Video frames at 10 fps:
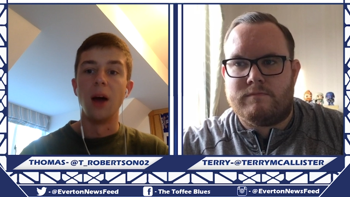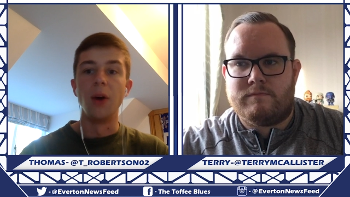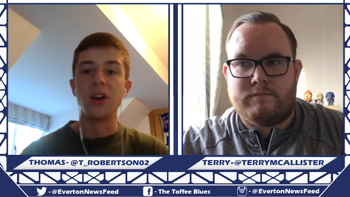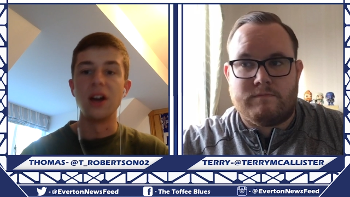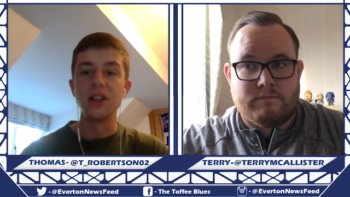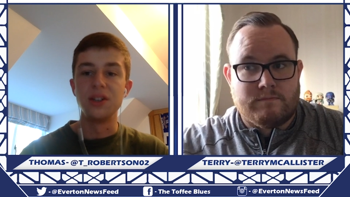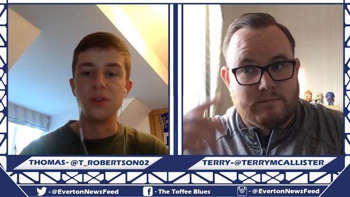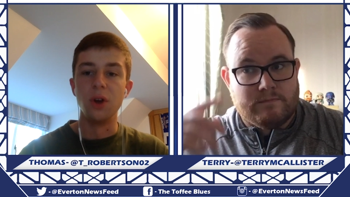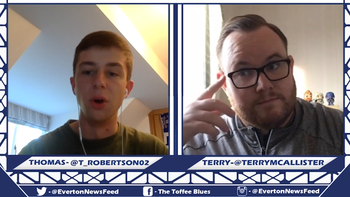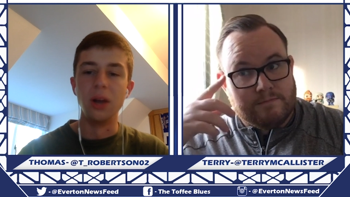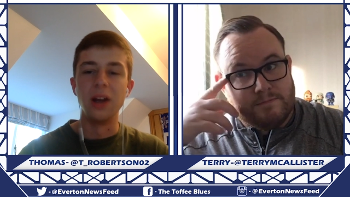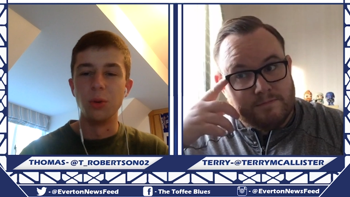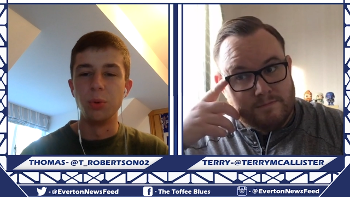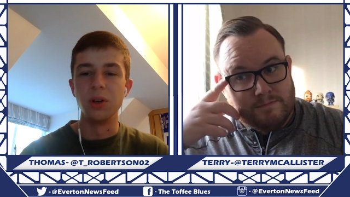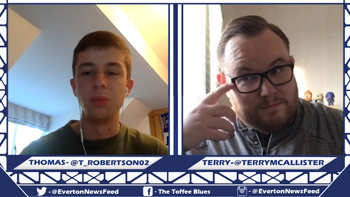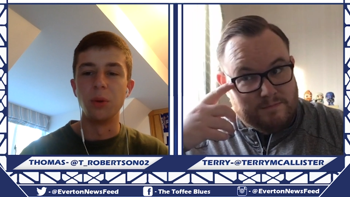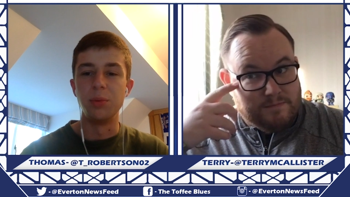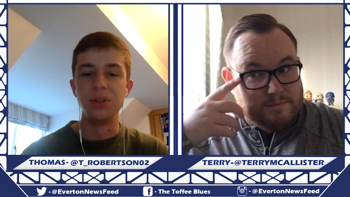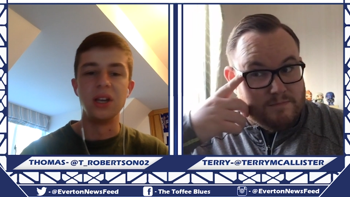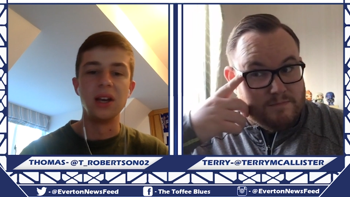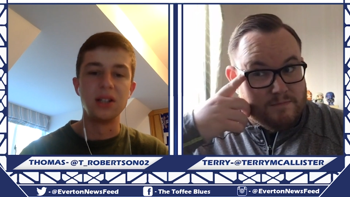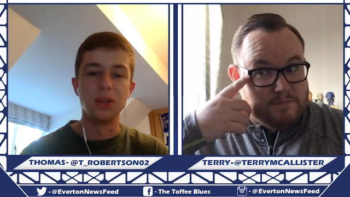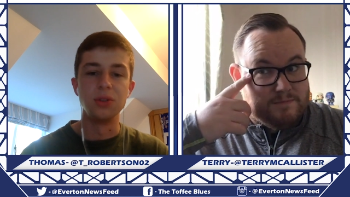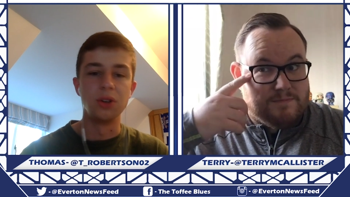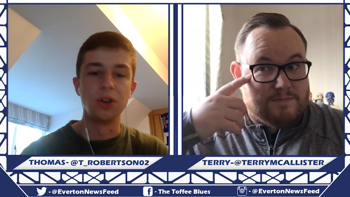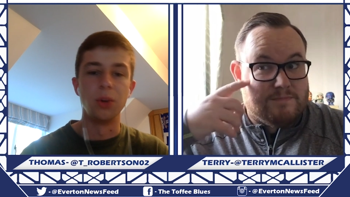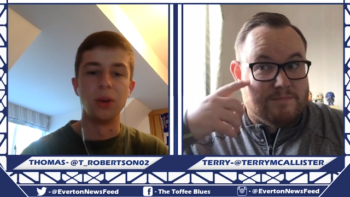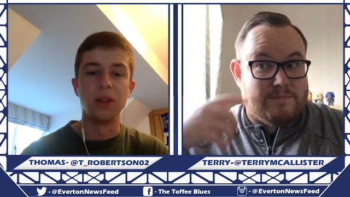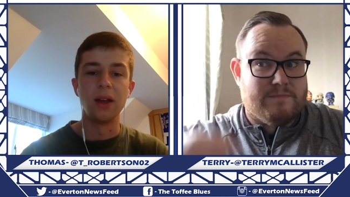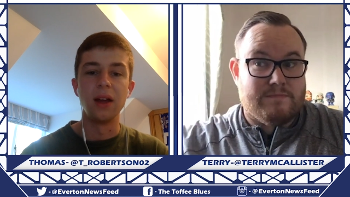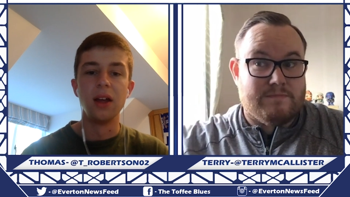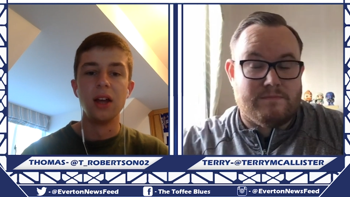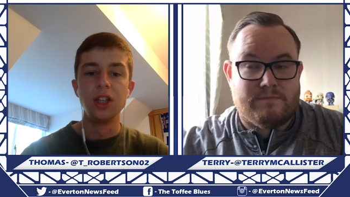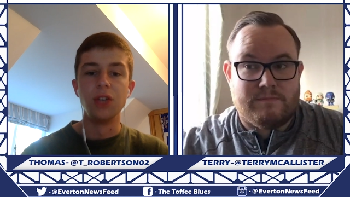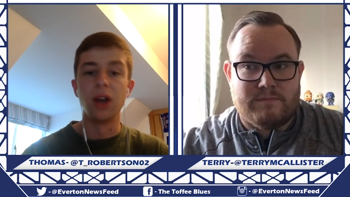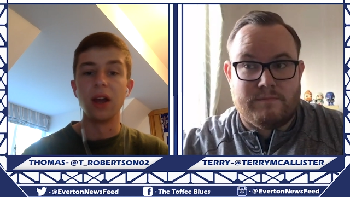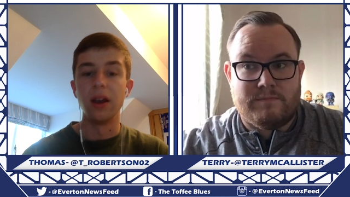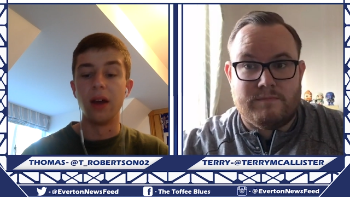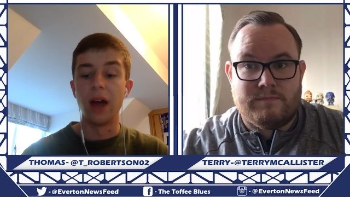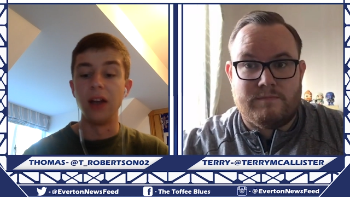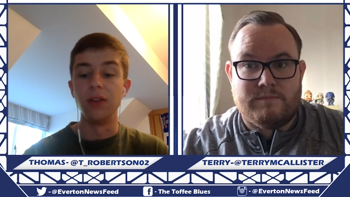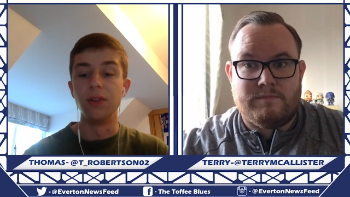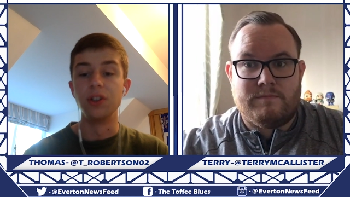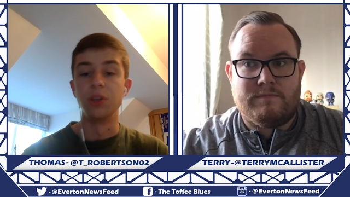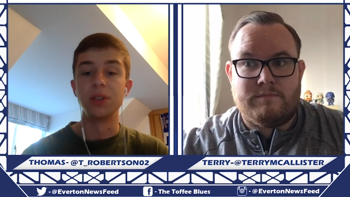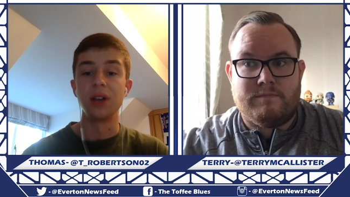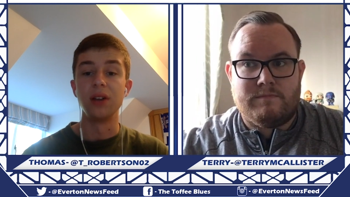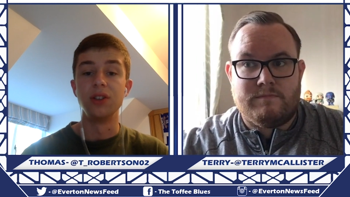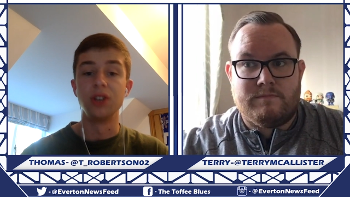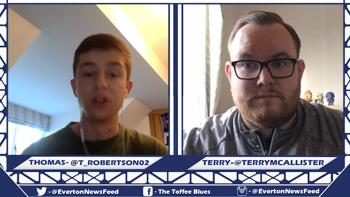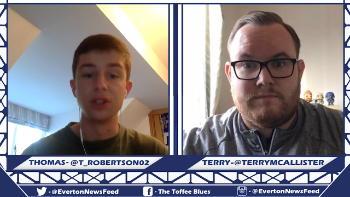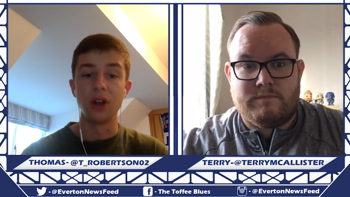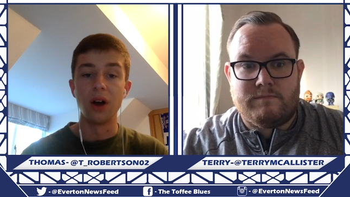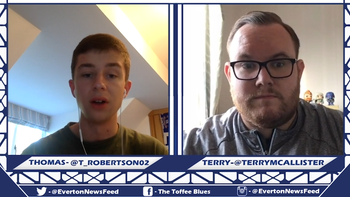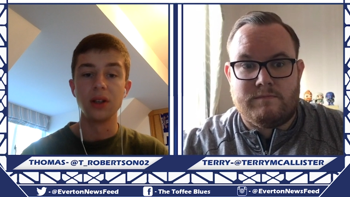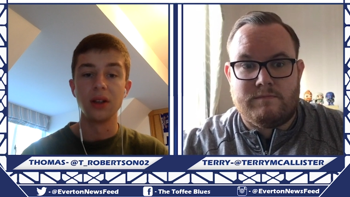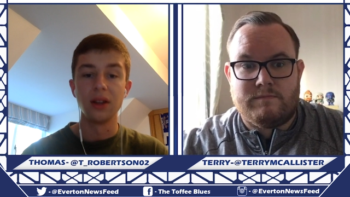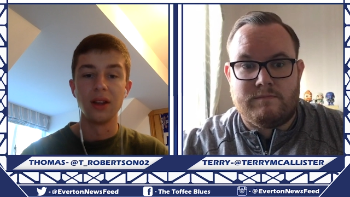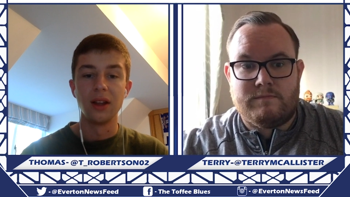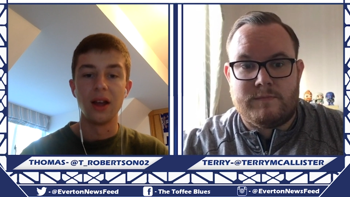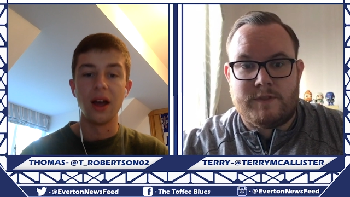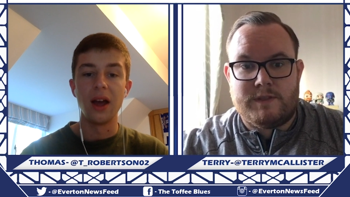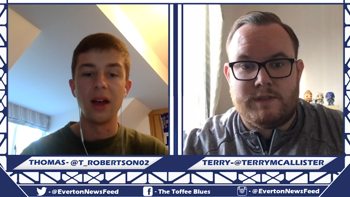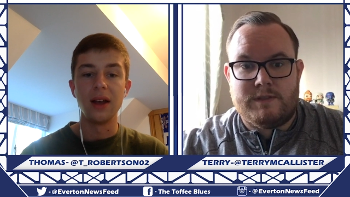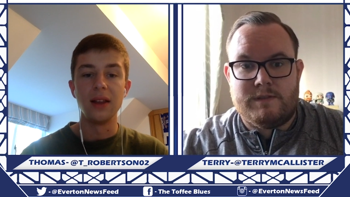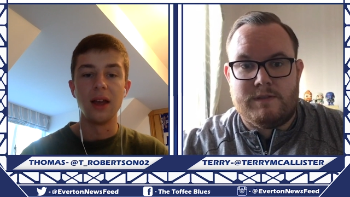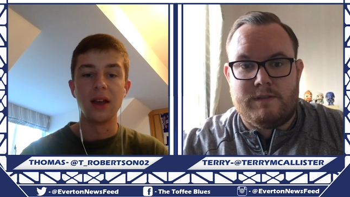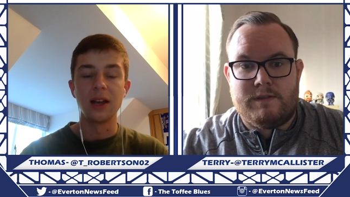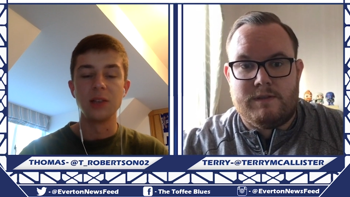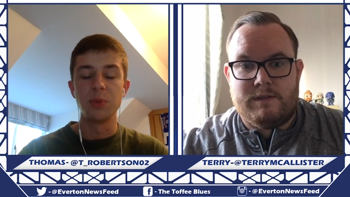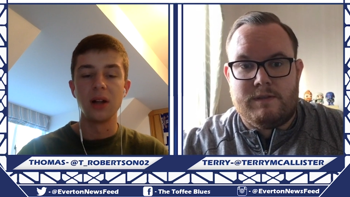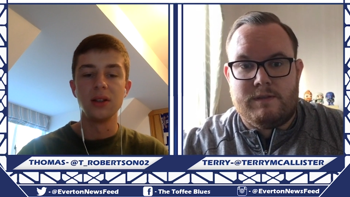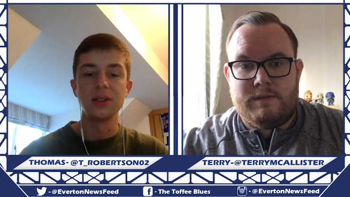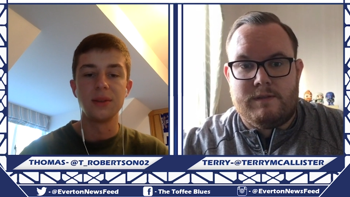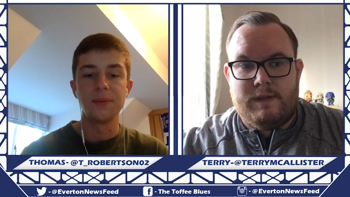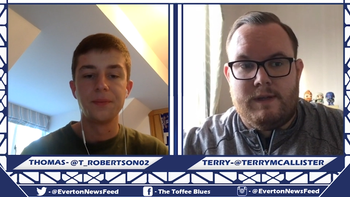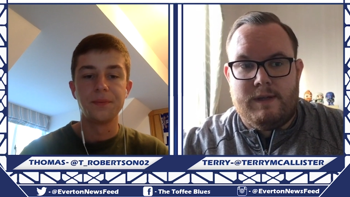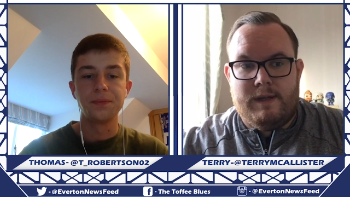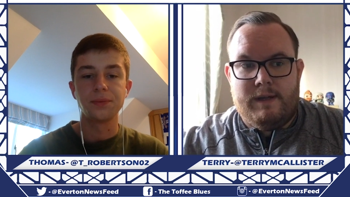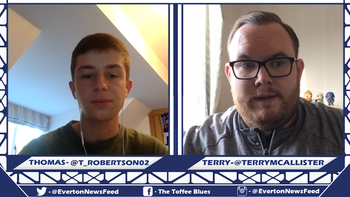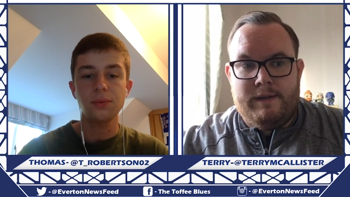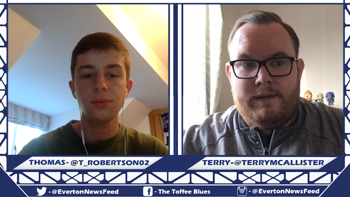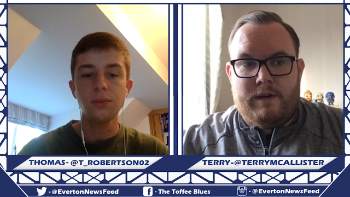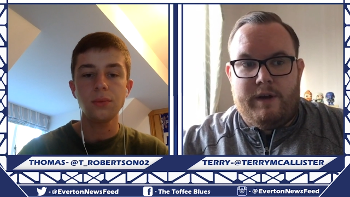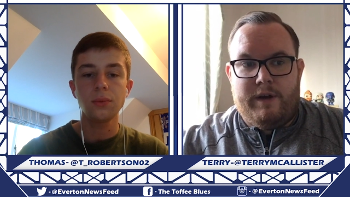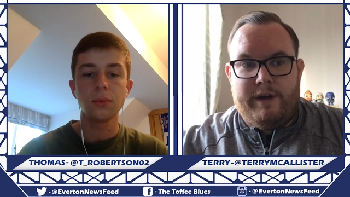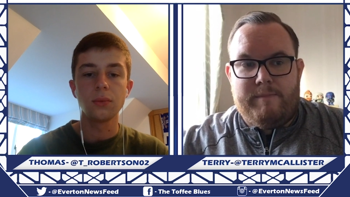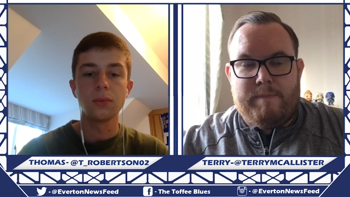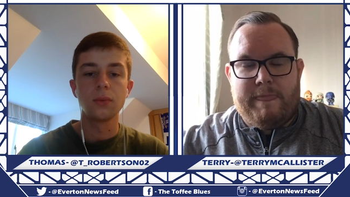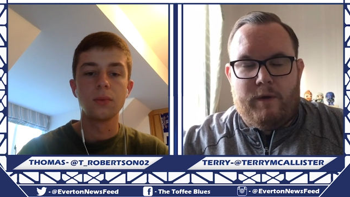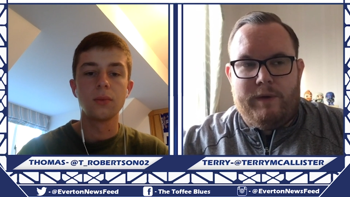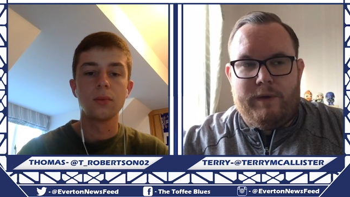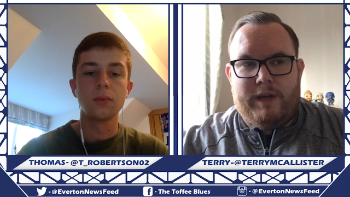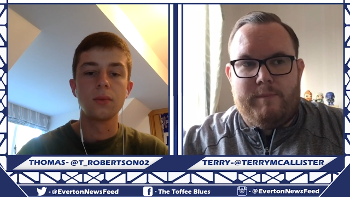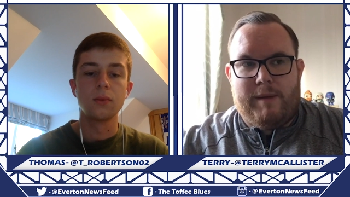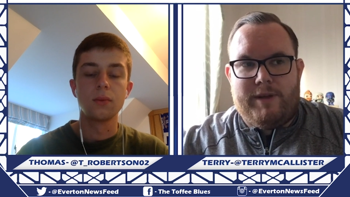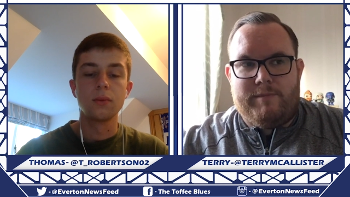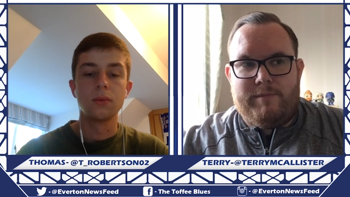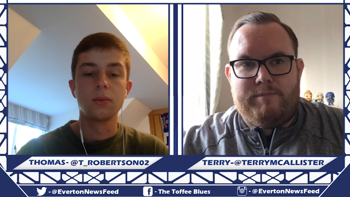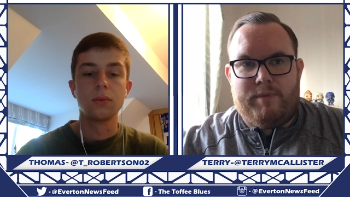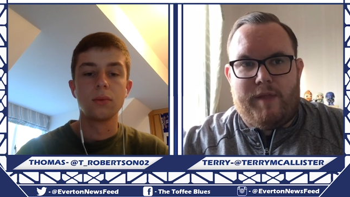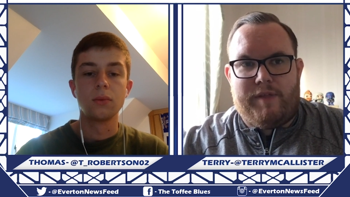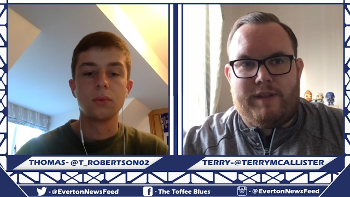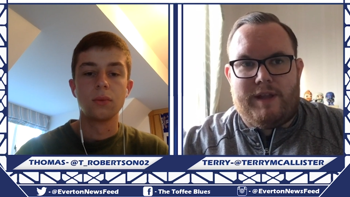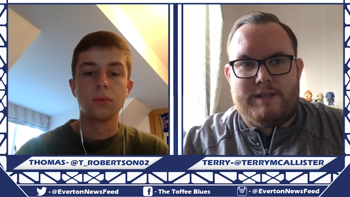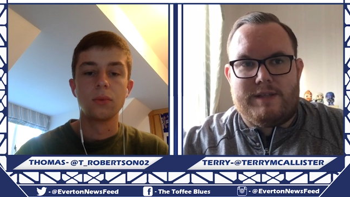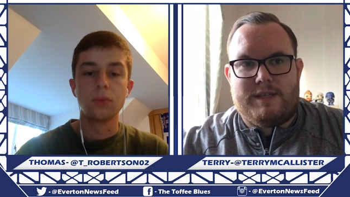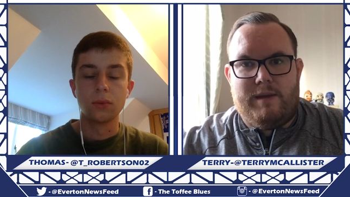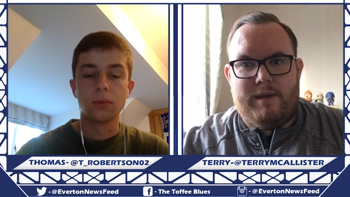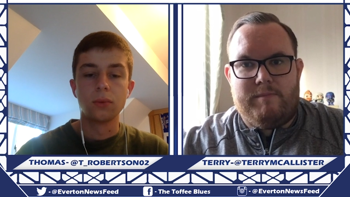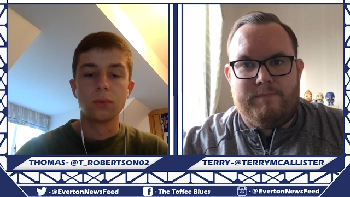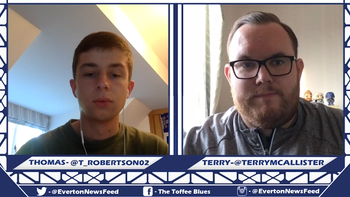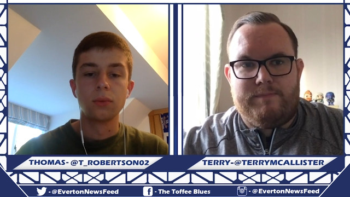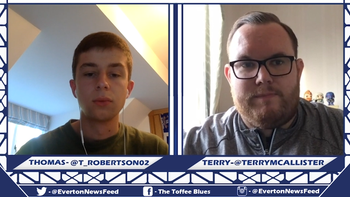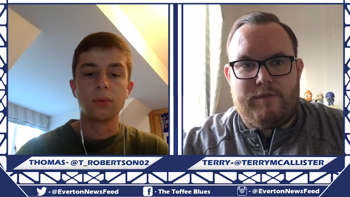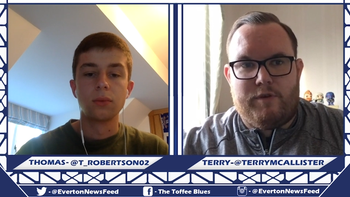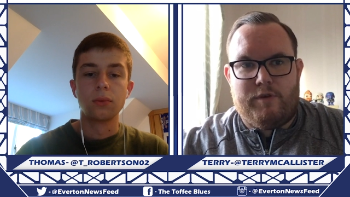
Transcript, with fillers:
Speaker 1: I'm not going to ask you for your whole lineup. We can probably predict who's going to come in in there. Do you reckon any of the summer signings are going to start
Speaker 2: uh, in there against Palace? Um, only Gbamin, but I think that's um,